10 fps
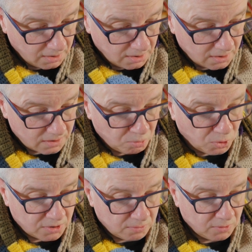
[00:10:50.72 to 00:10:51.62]
It's
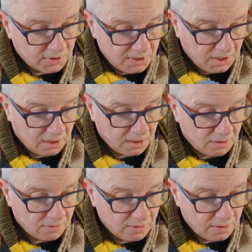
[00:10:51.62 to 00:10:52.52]
impossible to take that
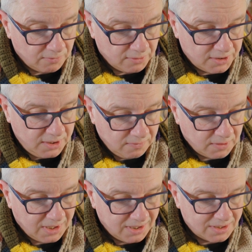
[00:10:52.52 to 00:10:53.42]
on and receive
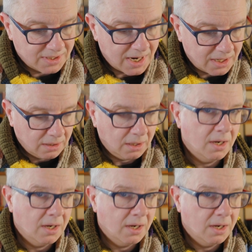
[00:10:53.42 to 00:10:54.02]
it exactly